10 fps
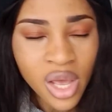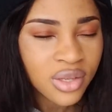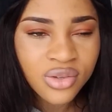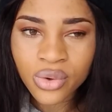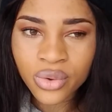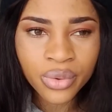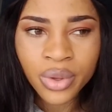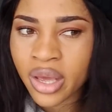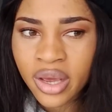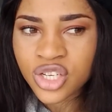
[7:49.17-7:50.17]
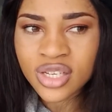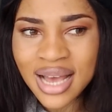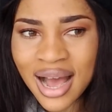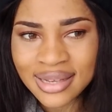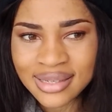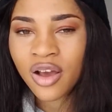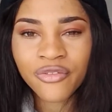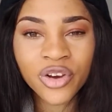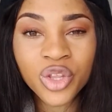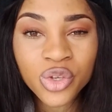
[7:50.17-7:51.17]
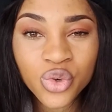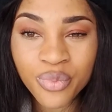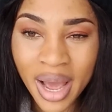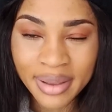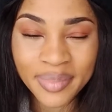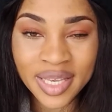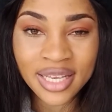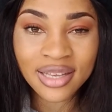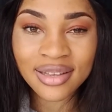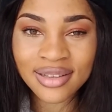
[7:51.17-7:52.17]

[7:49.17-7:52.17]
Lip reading: So just ask. For those who might be